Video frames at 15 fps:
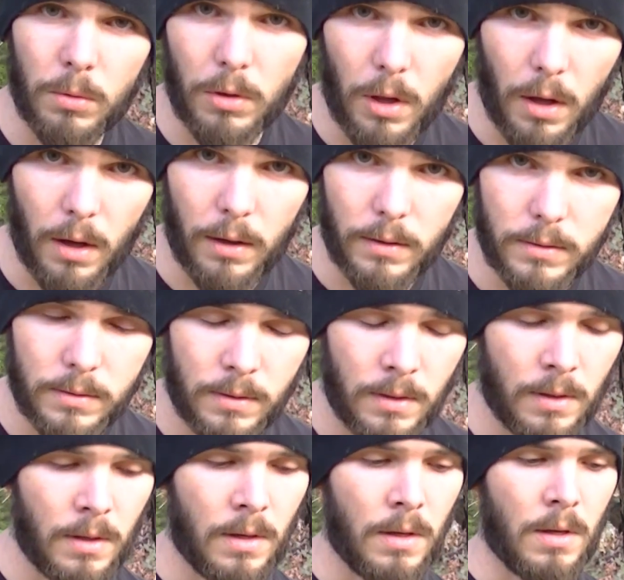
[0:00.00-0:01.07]
Glocks.
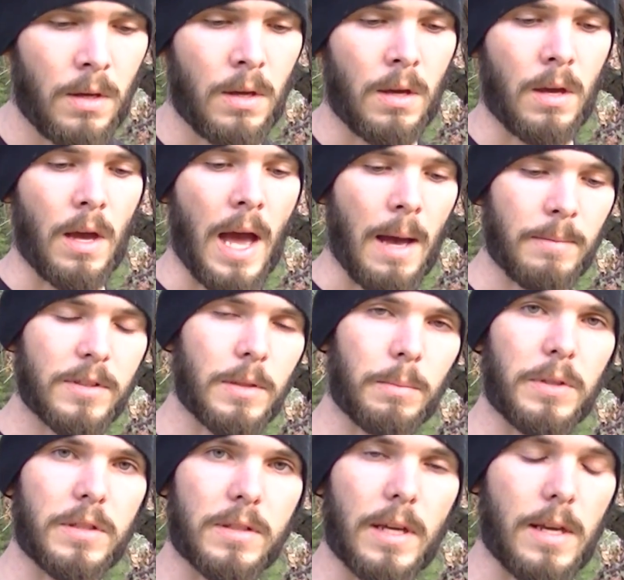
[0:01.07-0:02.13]
I'm
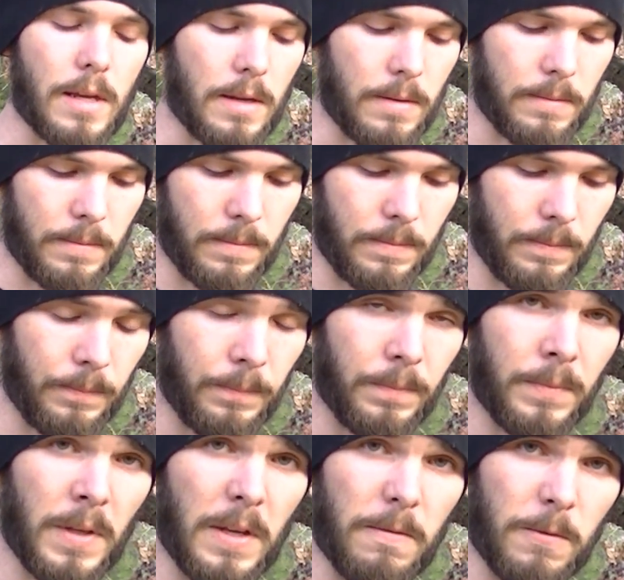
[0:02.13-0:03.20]
simply saying,
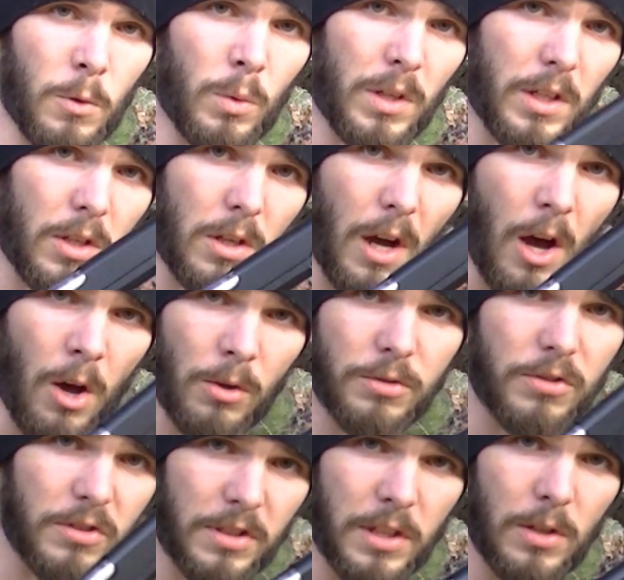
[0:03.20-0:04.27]
if you want a good all
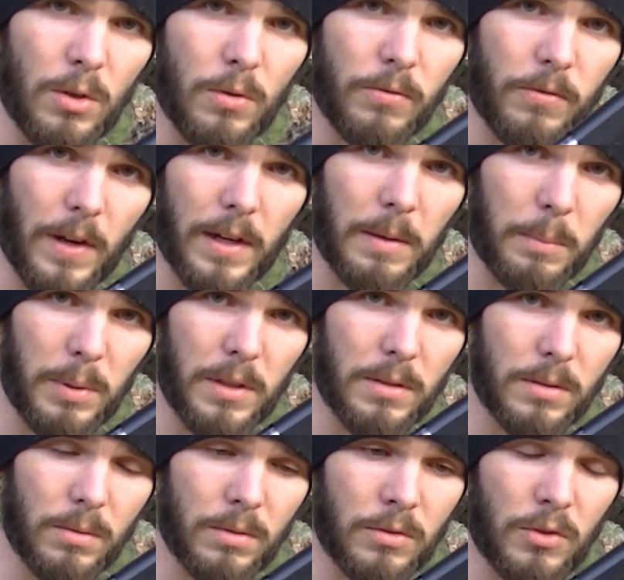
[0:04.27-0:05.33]
steel fucking
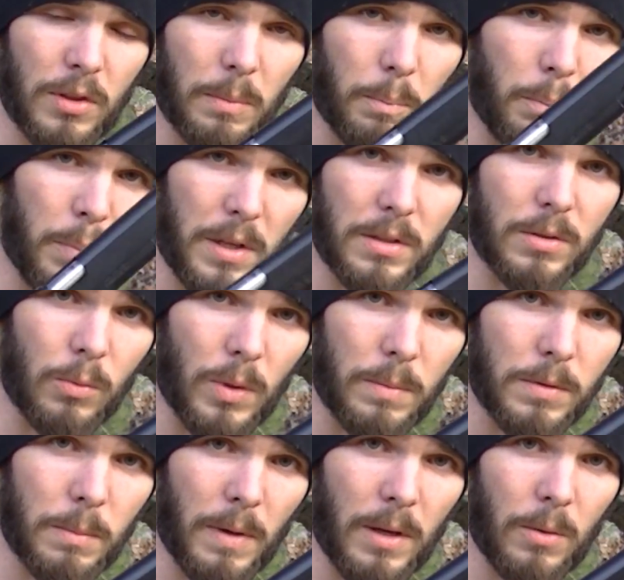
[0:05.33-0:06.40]
pistol that you could pistol whip
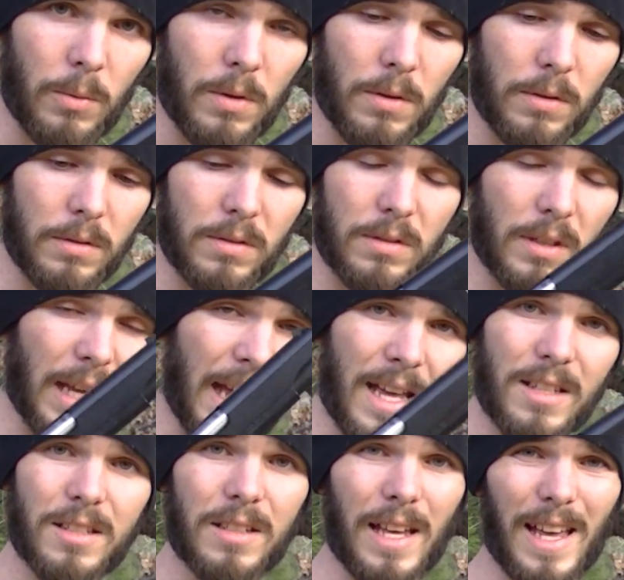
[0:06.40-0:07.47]
somebody with, it's an
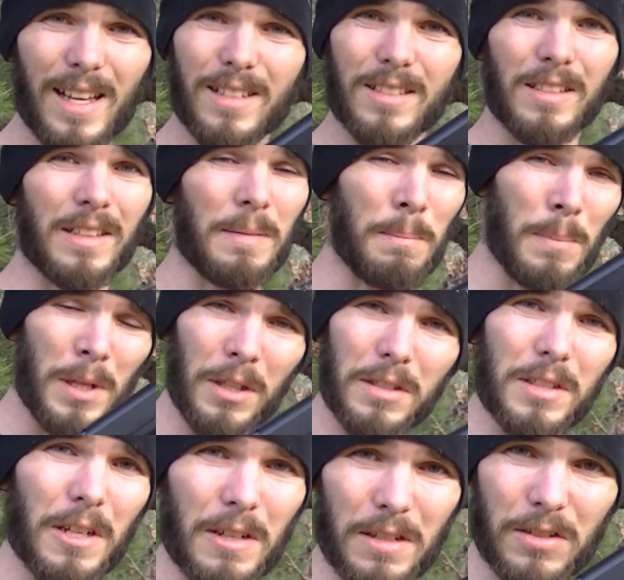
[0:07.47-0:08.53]
excellent
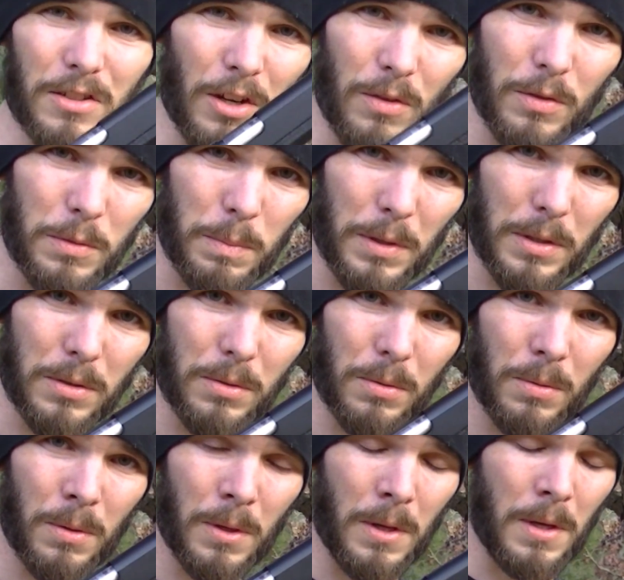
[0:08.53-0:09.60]
military service pistol,
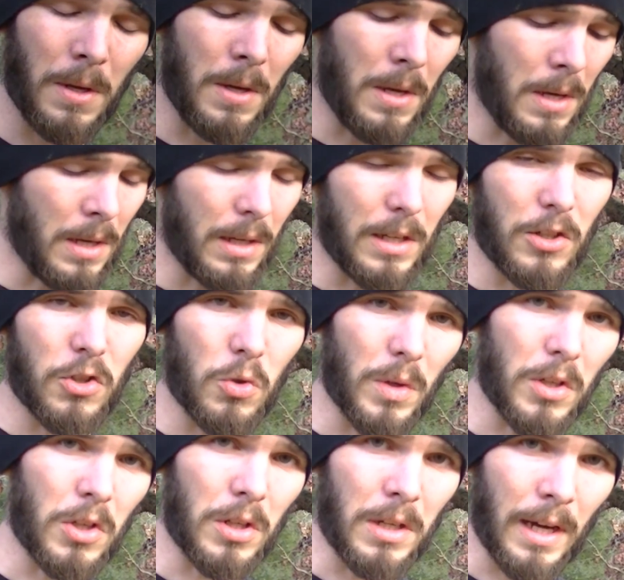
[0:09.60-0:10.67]
get you a
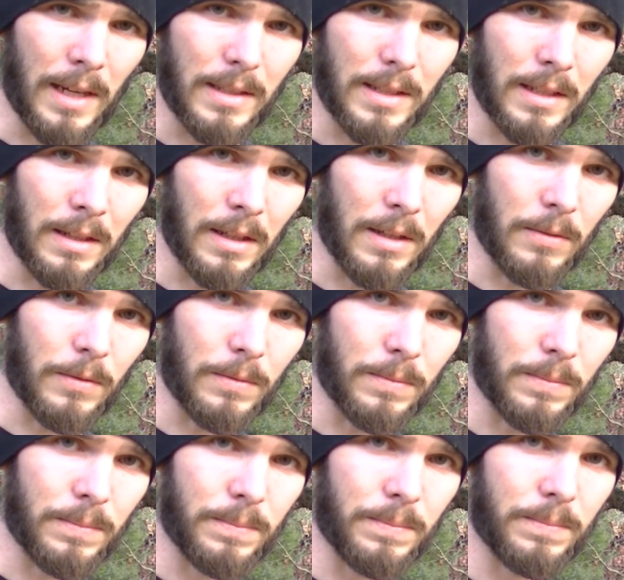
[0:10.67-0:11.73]
good 1911.
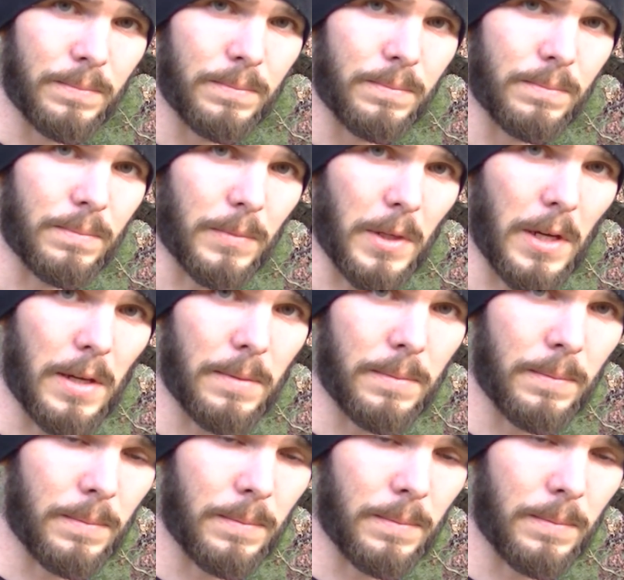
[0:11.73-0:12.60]
Okay?